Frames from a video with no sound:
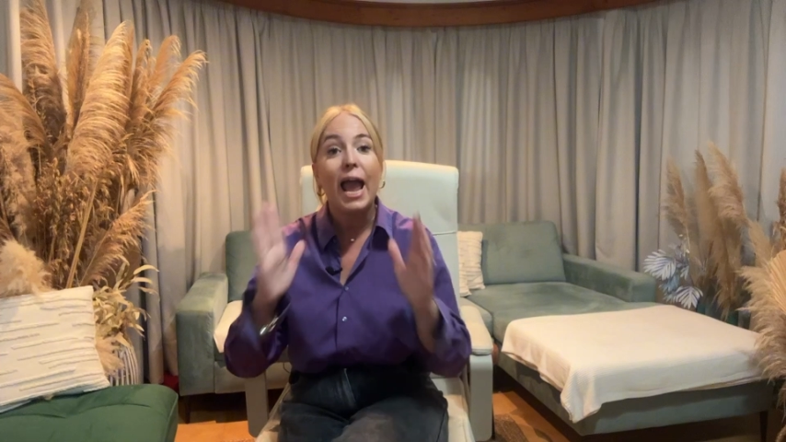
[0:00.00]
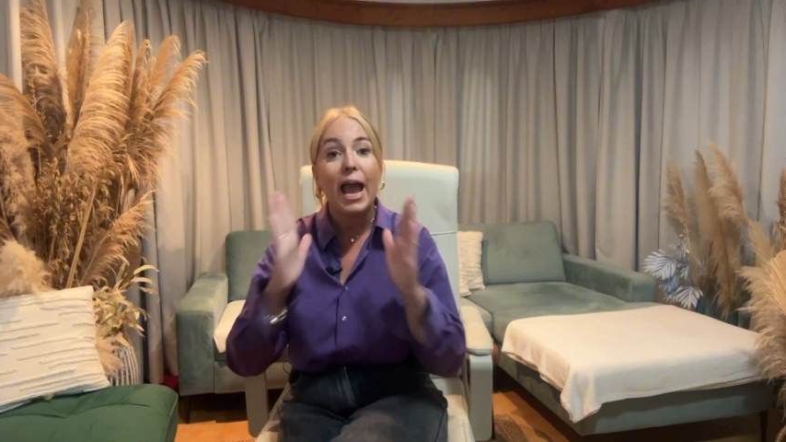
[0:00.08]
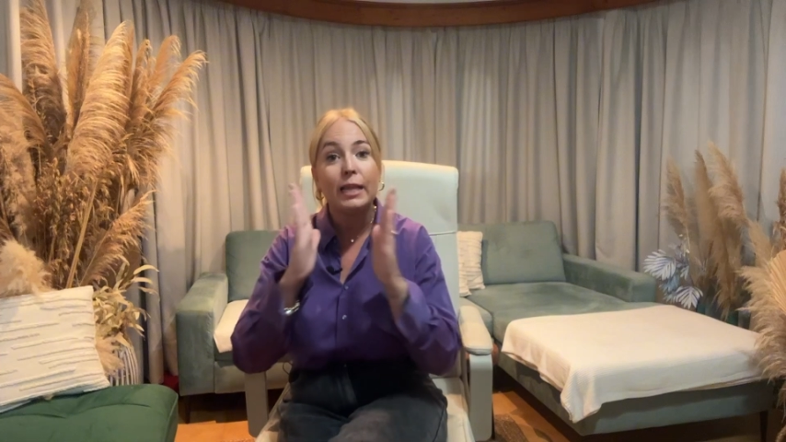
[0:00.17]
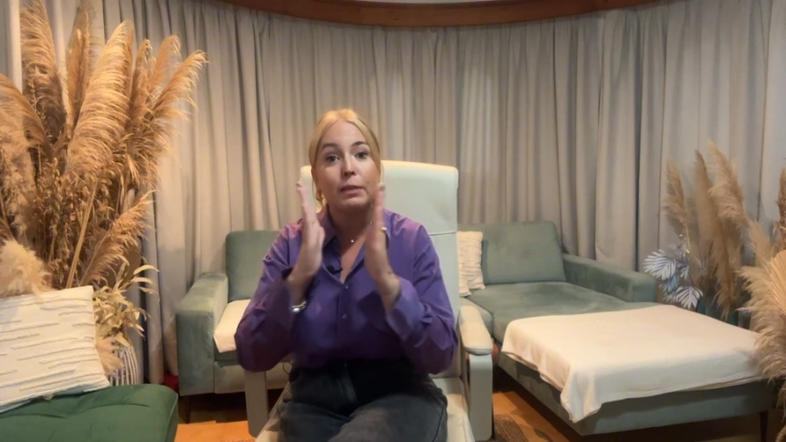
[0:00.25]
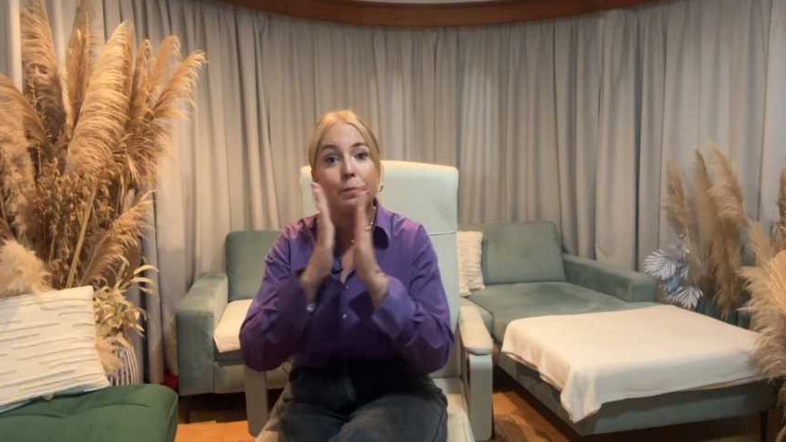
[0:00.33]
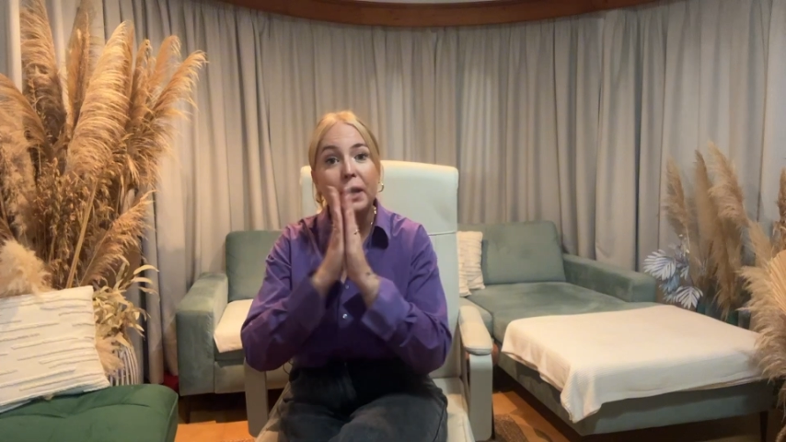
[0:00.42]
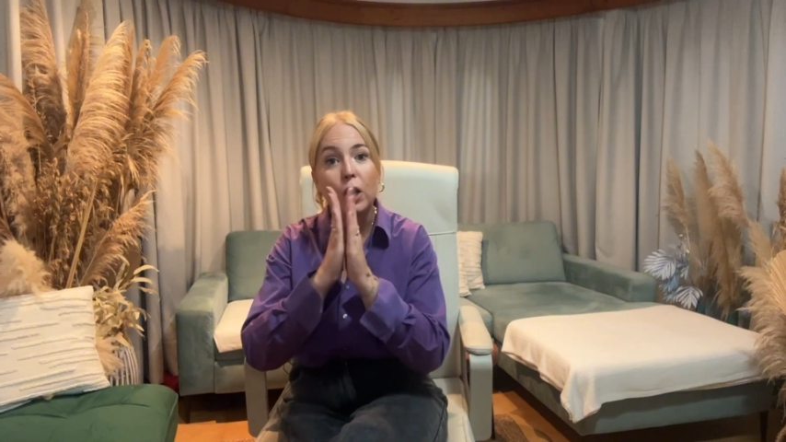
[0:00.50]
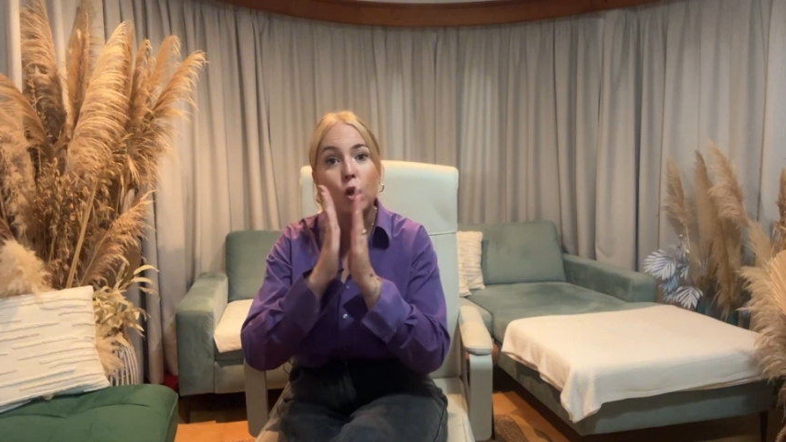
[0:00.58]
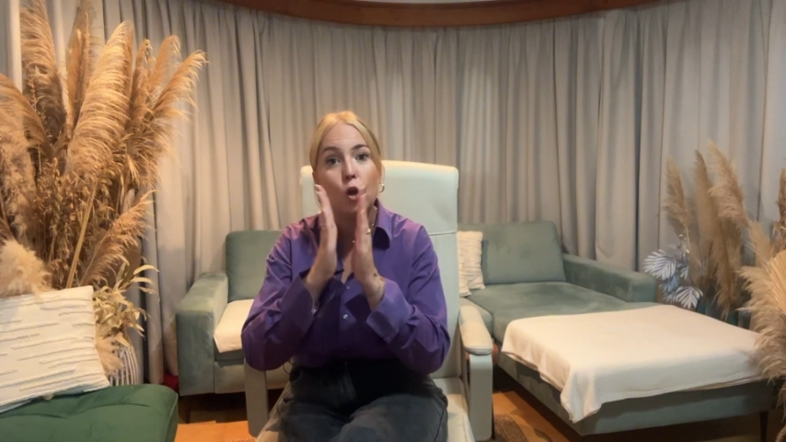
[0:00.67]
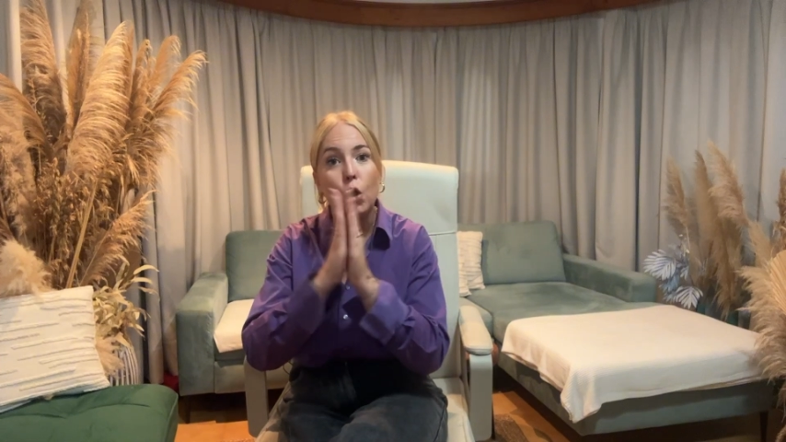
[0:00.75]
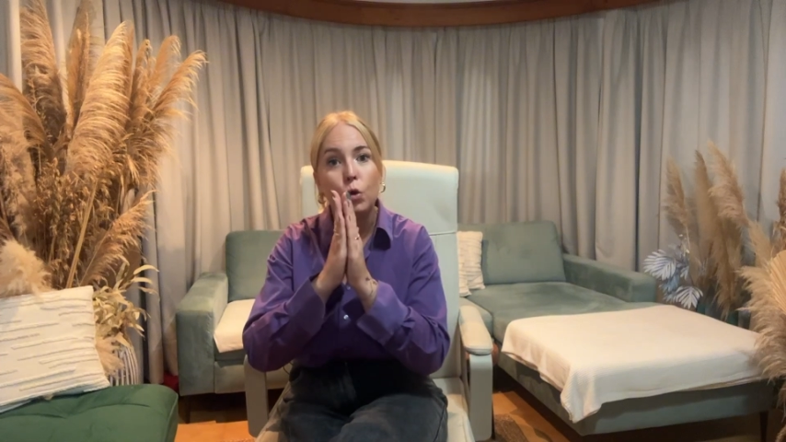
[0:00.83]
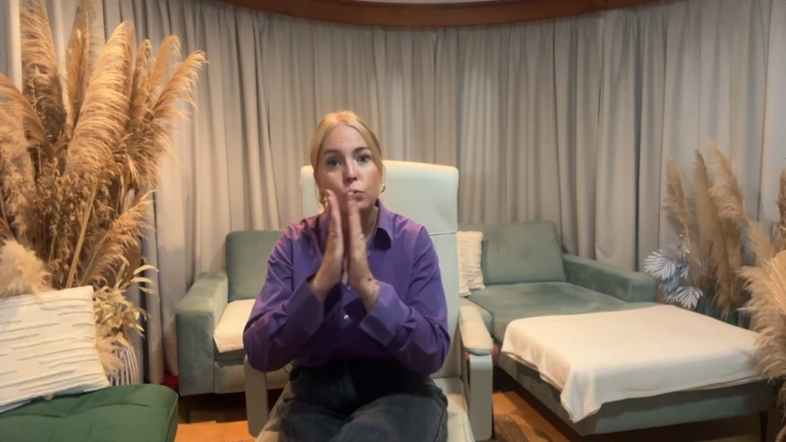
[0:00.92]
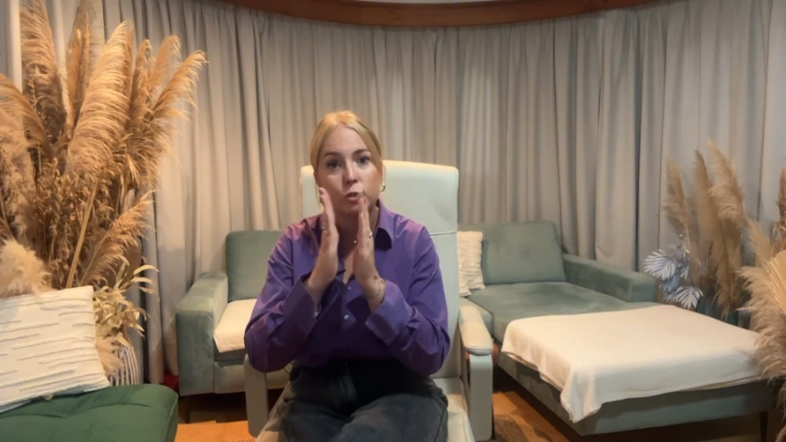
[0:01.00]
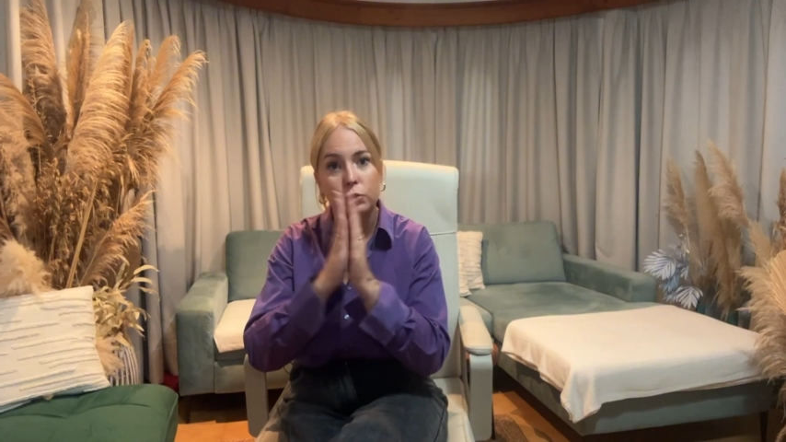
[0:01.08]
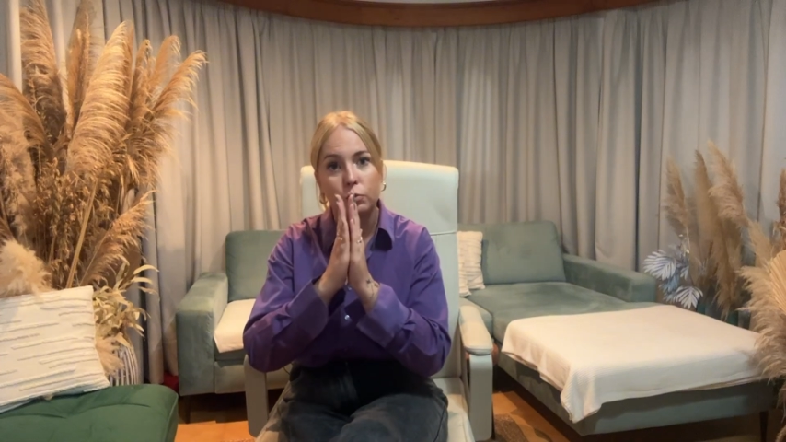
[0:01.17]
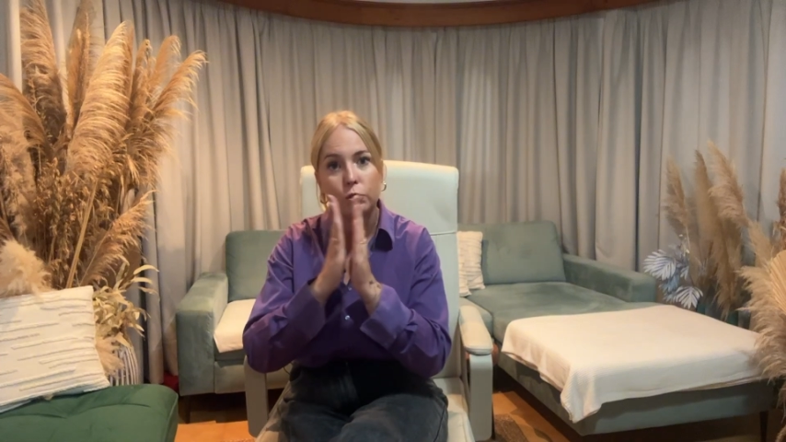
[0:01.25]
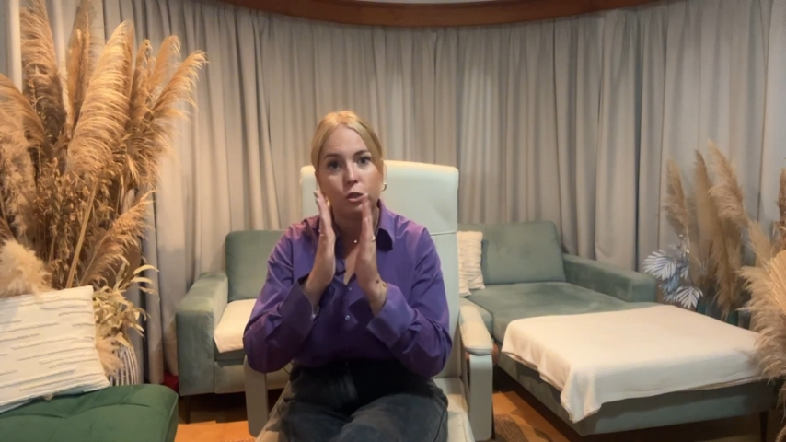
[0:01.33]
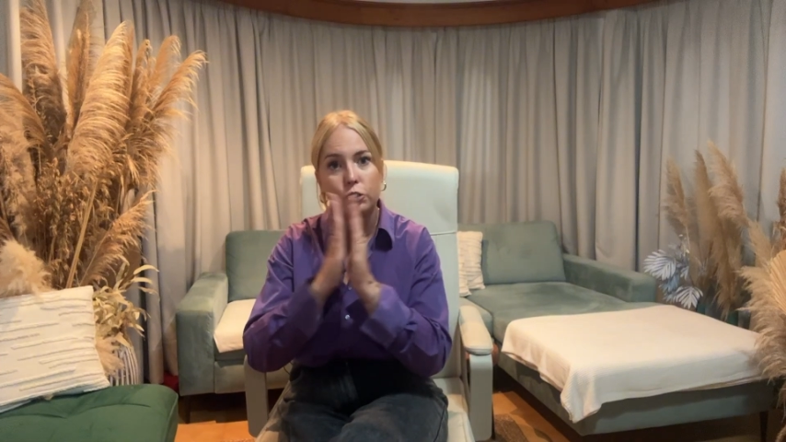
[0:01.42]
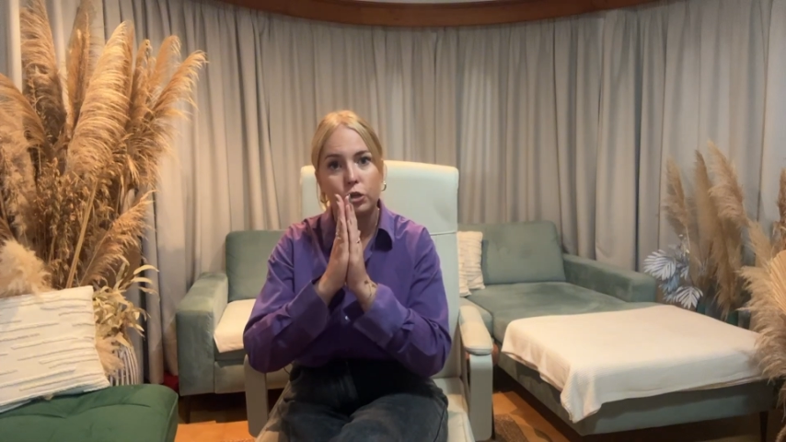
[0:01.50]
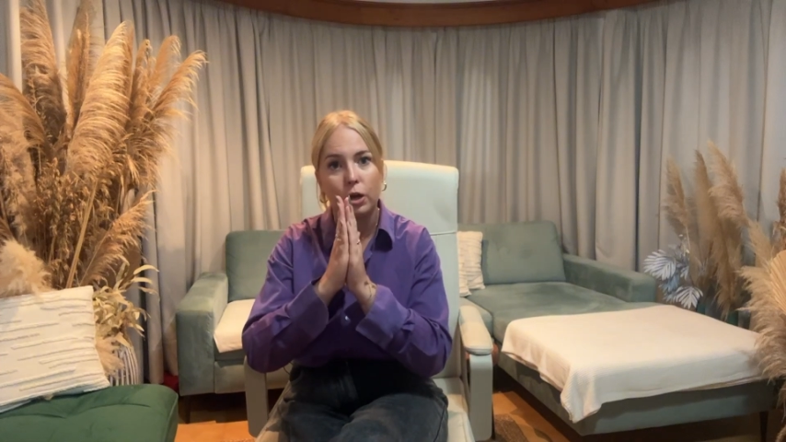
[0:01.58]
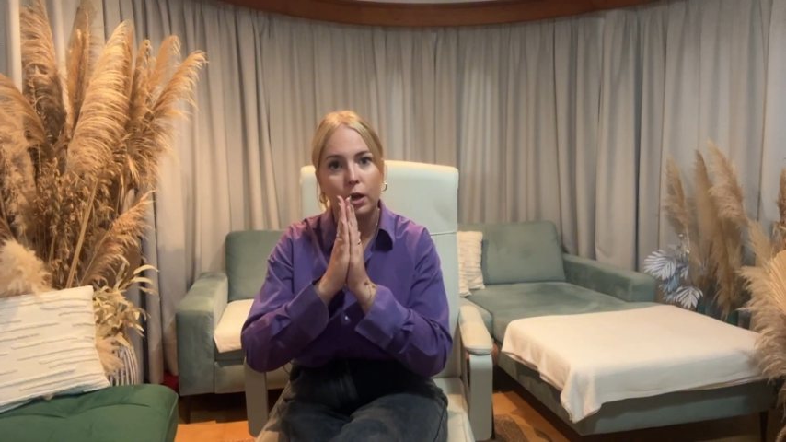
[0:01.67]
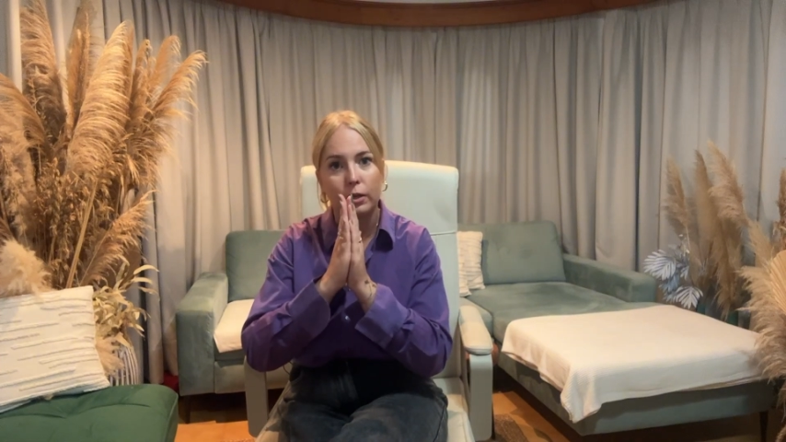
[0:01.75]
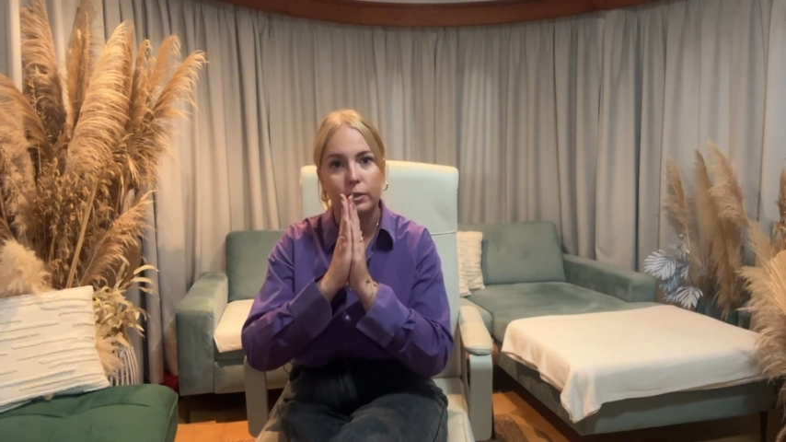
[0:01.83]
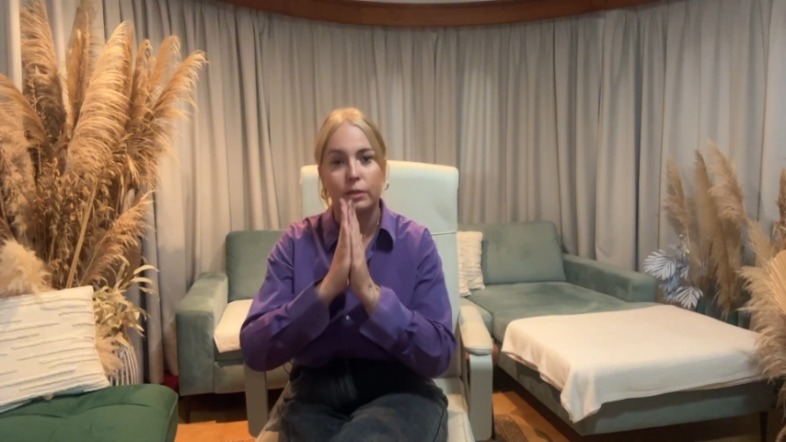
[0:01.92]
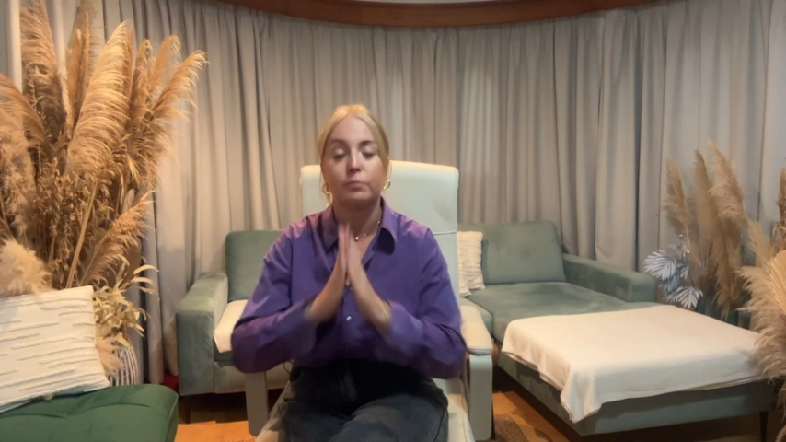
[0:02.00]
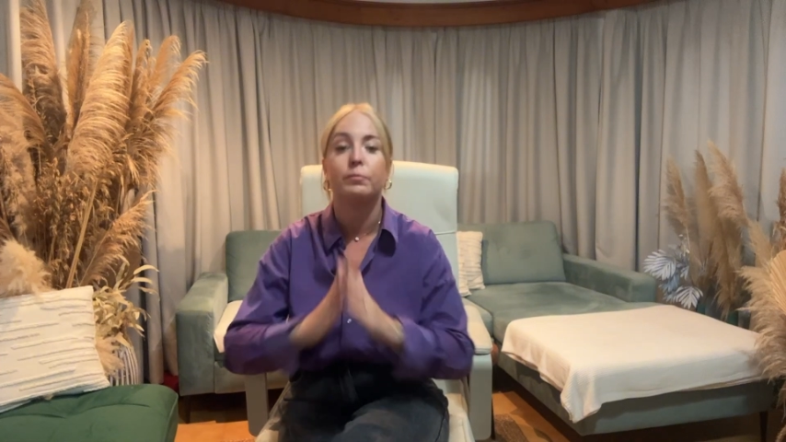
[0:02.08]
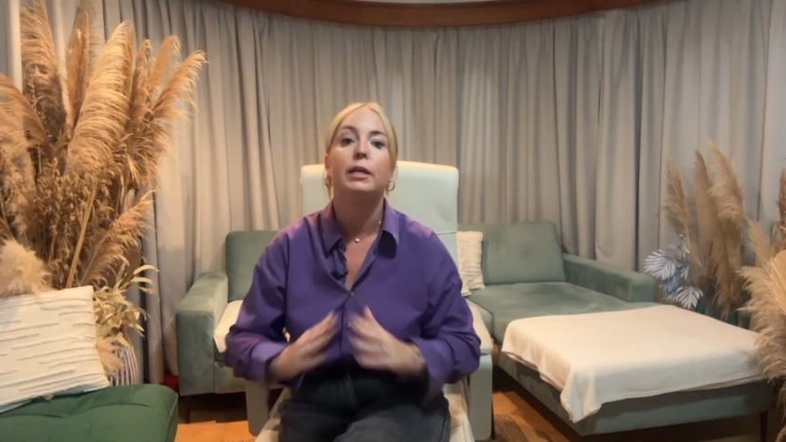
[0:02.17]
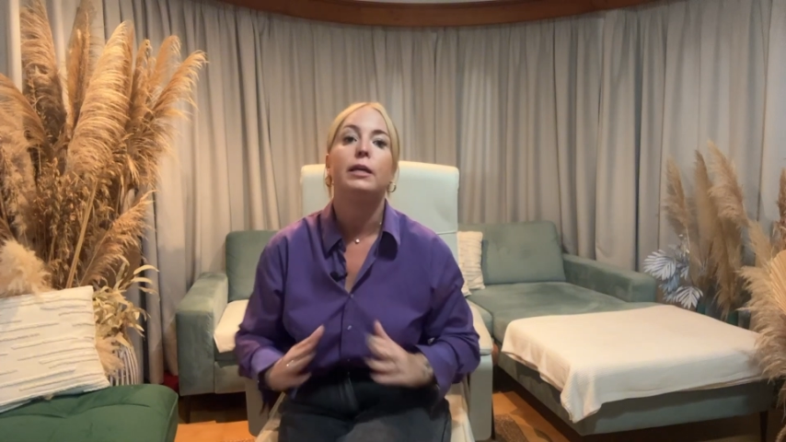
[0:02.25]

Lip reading: And be close to each other.